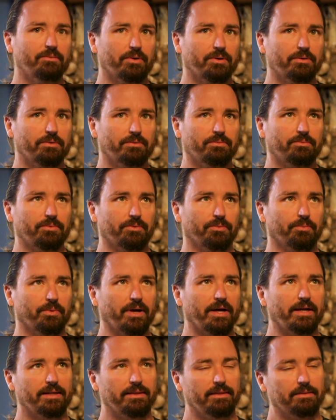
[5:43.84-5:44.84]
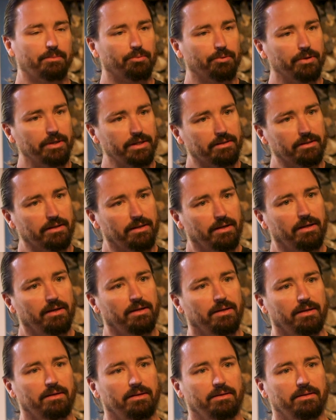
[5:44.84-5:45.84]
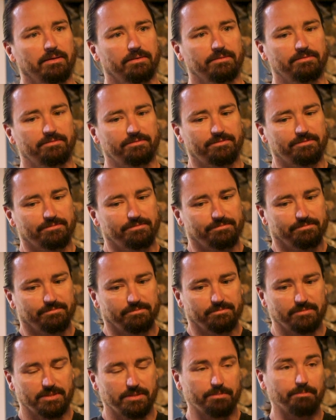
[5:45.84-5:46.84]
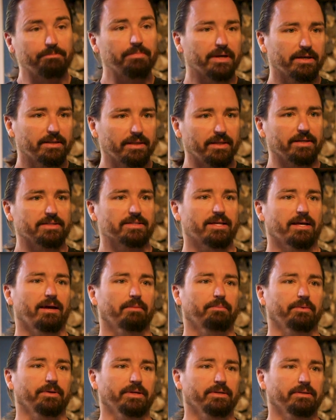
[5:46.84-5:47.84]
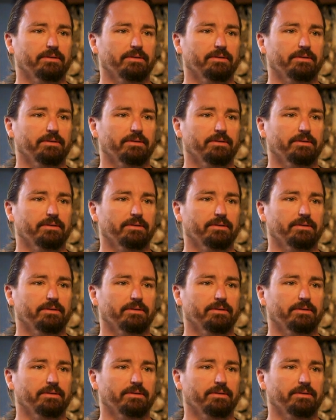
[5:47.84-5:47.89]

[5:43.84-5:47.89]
we're right at the brink of some big things happening.